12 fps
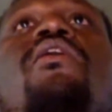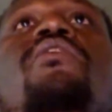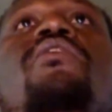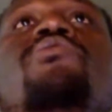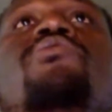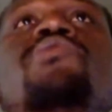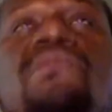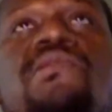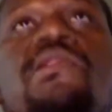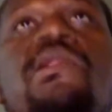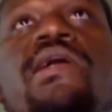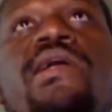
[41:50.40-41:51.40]
just
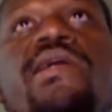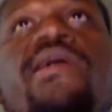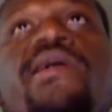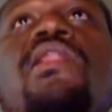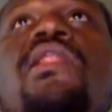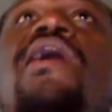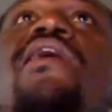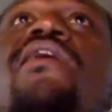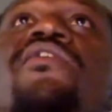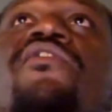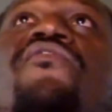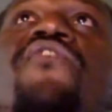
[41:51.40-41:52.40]
like a lot
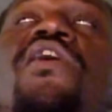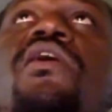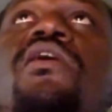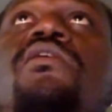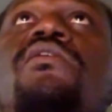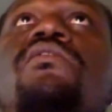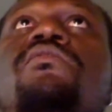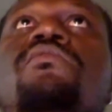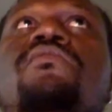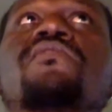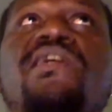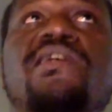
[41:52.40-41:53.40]
of
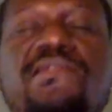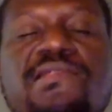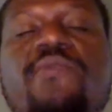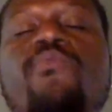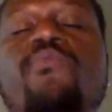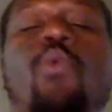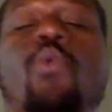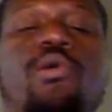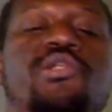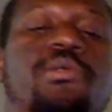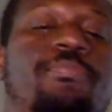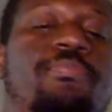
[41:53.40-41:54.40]
things that we
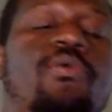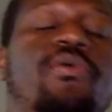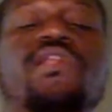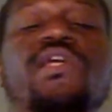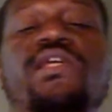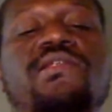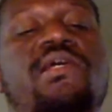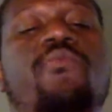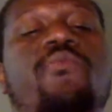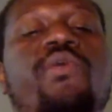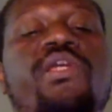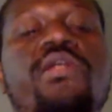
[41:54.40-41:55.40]
worship, or things that
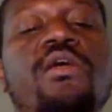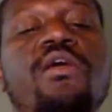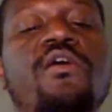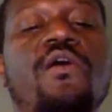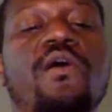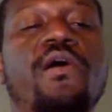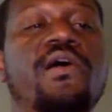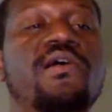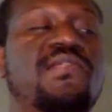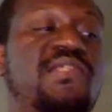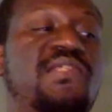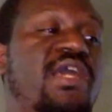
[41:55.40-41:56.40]
we
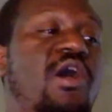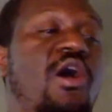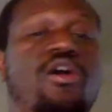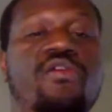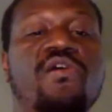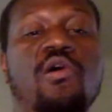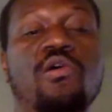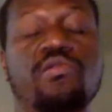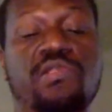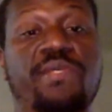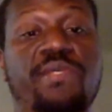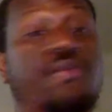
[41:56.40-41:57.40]
say are the
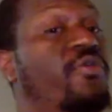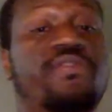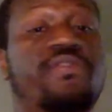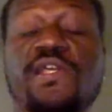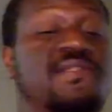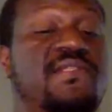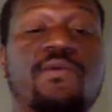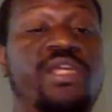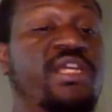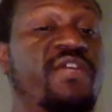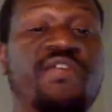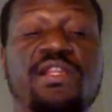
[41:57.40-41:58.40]
ultimate, or things that we
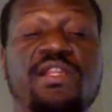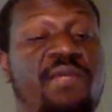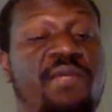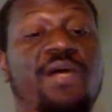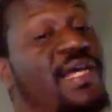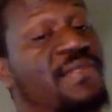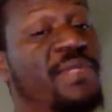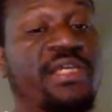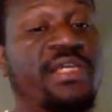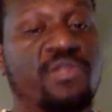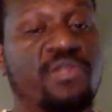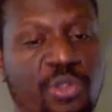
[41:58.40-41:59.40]
even label as
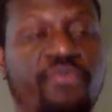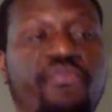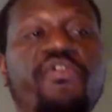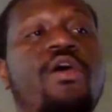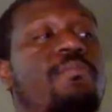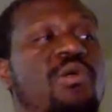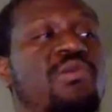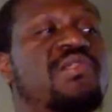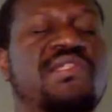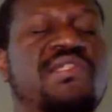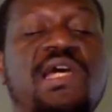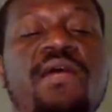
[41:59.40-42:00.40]
being the truth, most
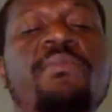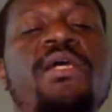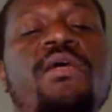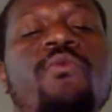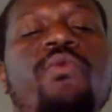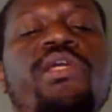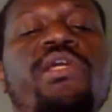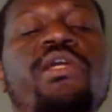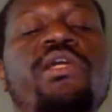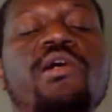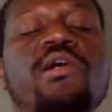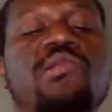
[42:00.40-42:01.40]
of the time we
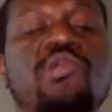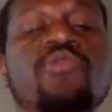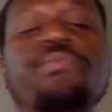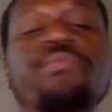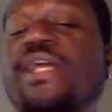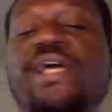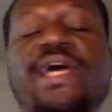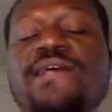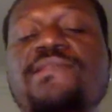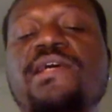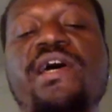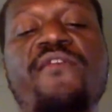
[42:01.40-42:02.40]
assume that it has
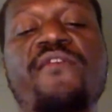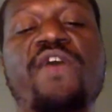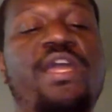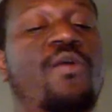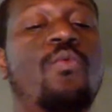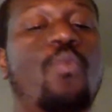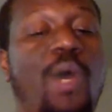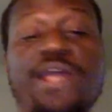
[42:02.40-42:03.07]
to have a white